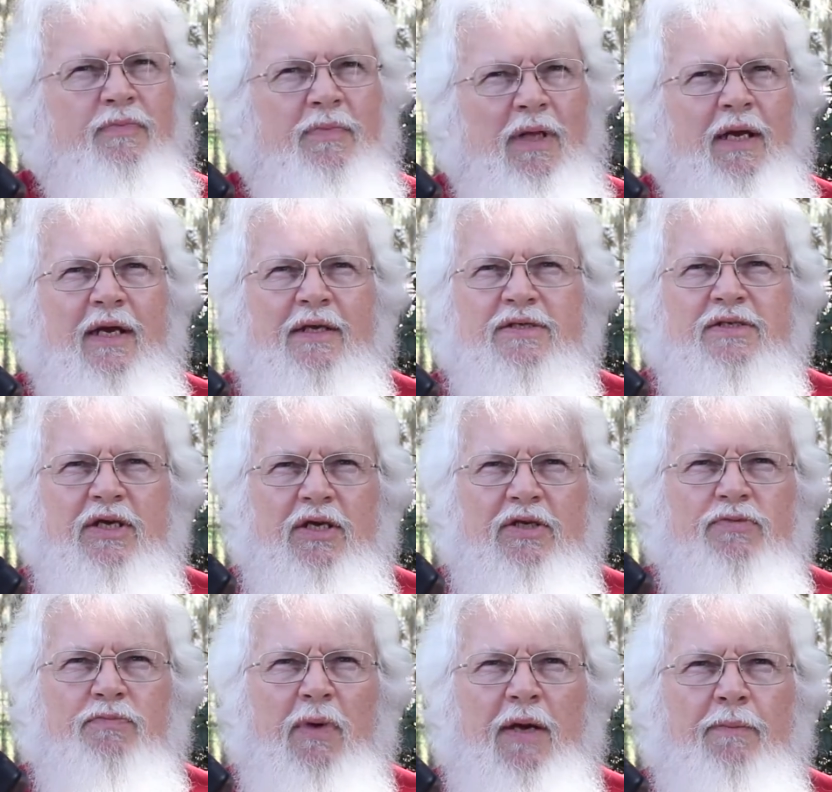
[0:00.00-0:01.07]
I got to say
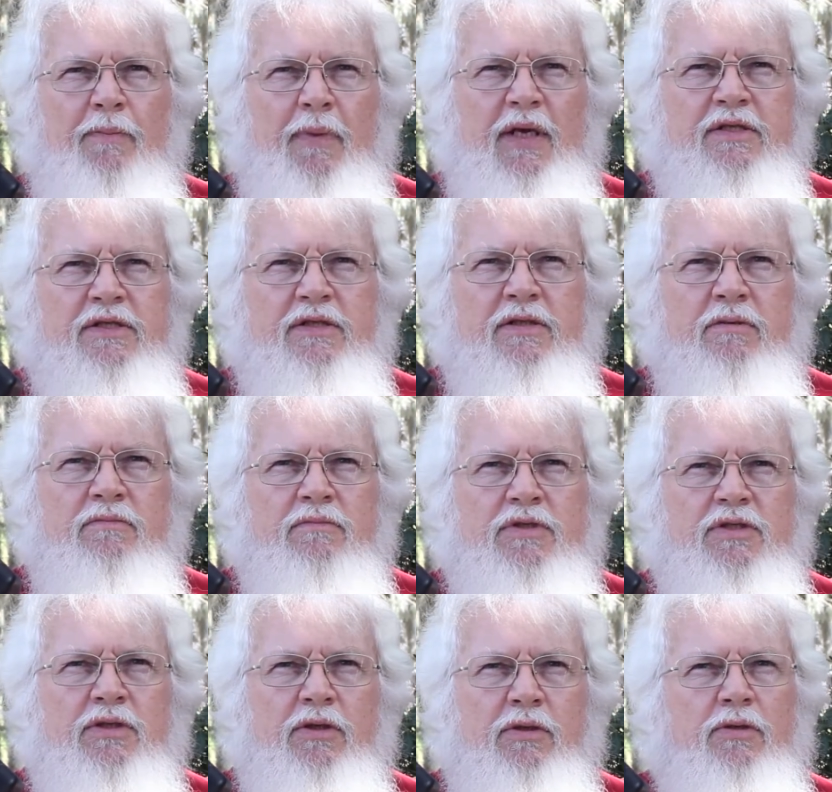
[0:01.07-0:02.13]
it's my best
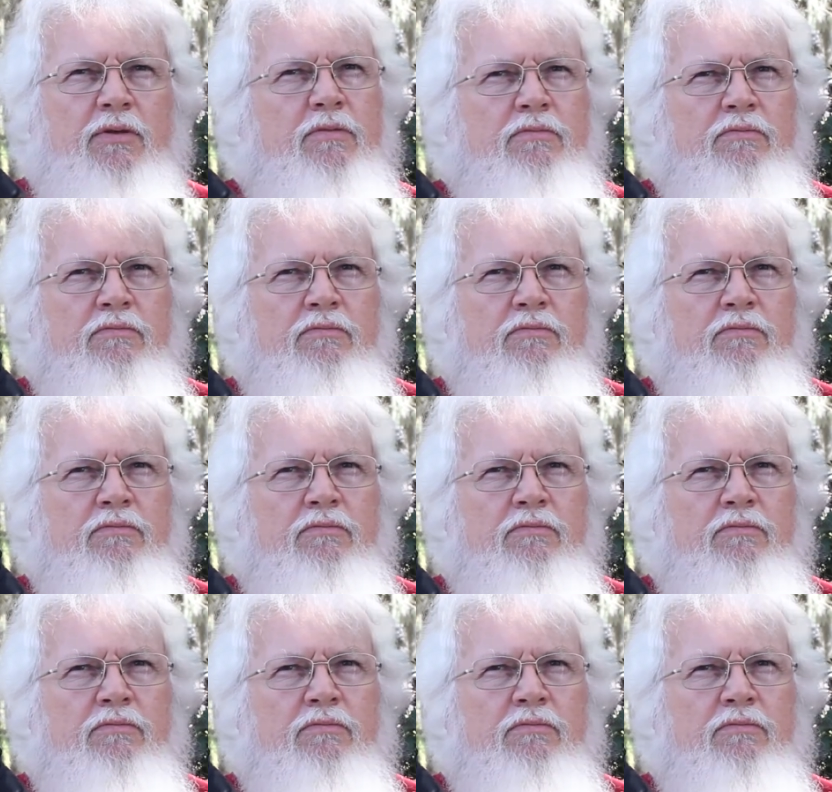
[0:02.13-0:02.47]
still